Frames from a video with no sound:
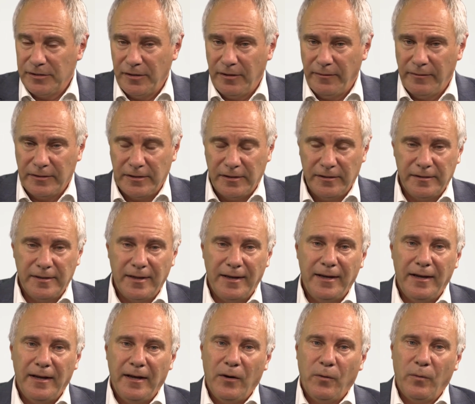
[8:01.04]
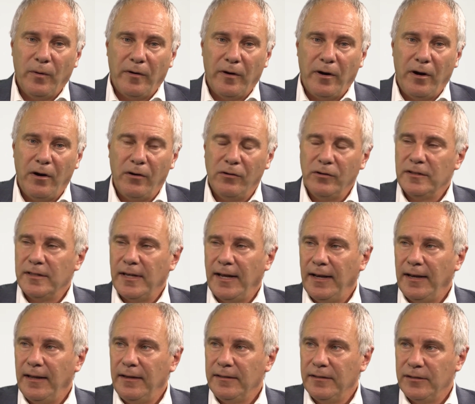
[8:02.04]
Services. We're a
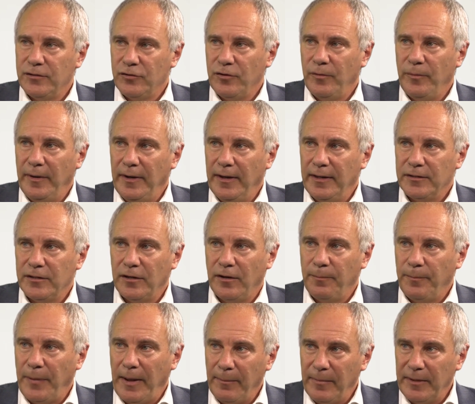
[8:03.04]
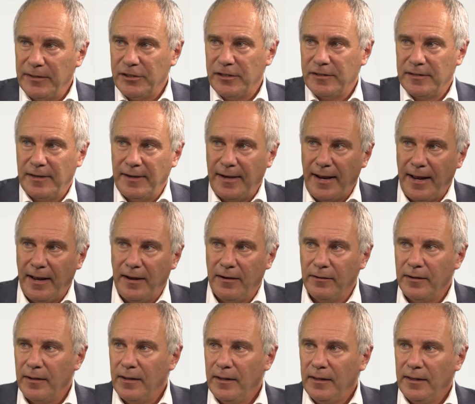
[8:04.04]
wholesaler distributor. So publishers are
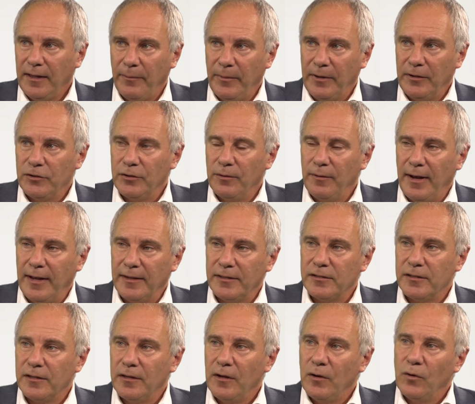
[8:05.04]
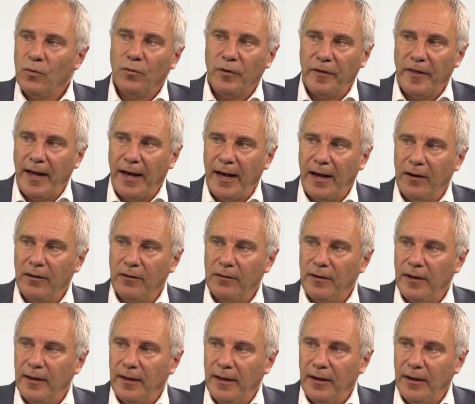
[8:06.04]
now coming to us with our